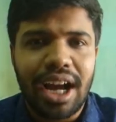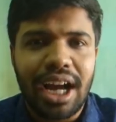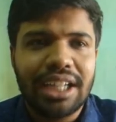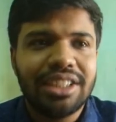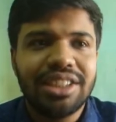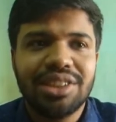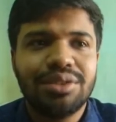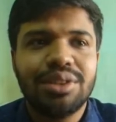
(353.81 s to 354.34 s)
I
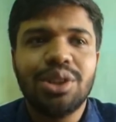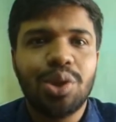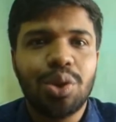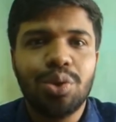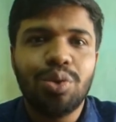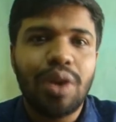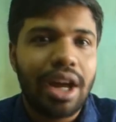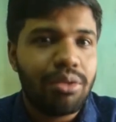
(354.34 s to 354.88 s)
didn't even know
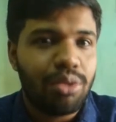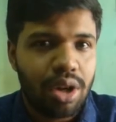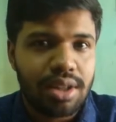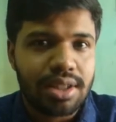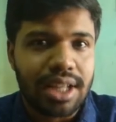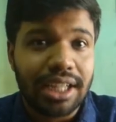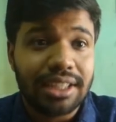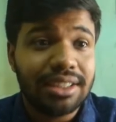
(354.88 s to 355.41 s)
who I
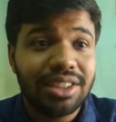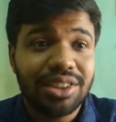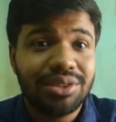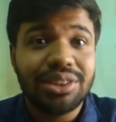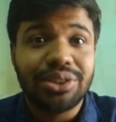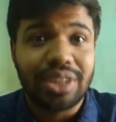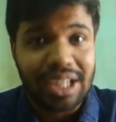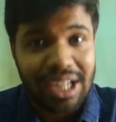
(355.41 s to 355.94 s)
was. I didn't
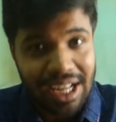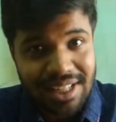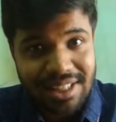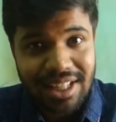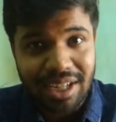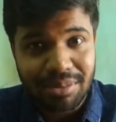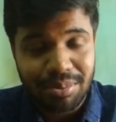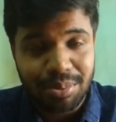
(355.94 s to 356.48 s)
even realize
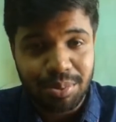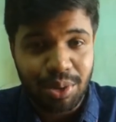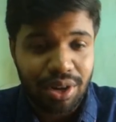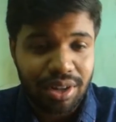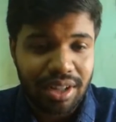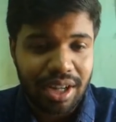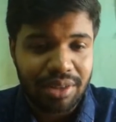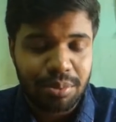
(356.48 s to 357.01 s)
that
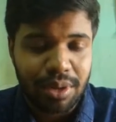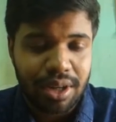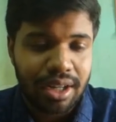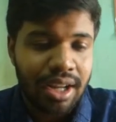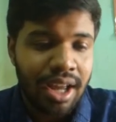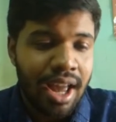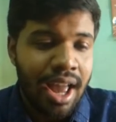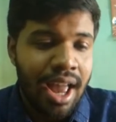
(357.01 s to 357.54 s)

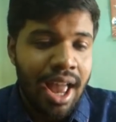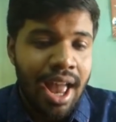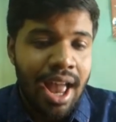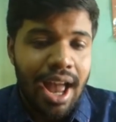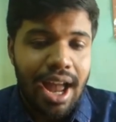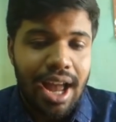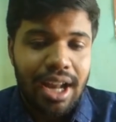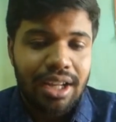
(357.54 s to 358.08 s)
part,
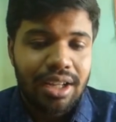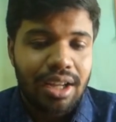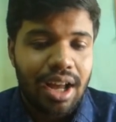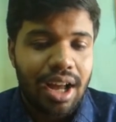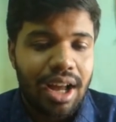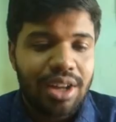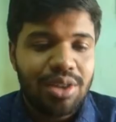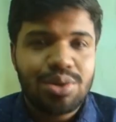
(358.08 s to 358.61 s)
and
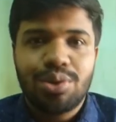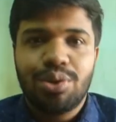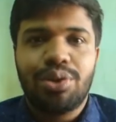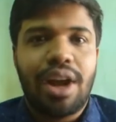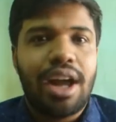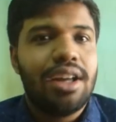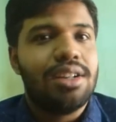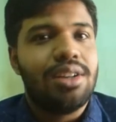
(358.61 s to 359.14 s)
I used to
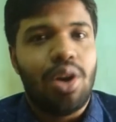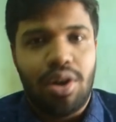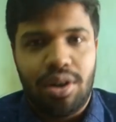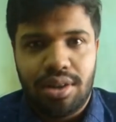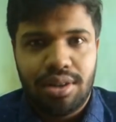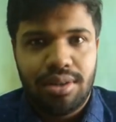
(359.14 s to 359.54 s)
cry a lot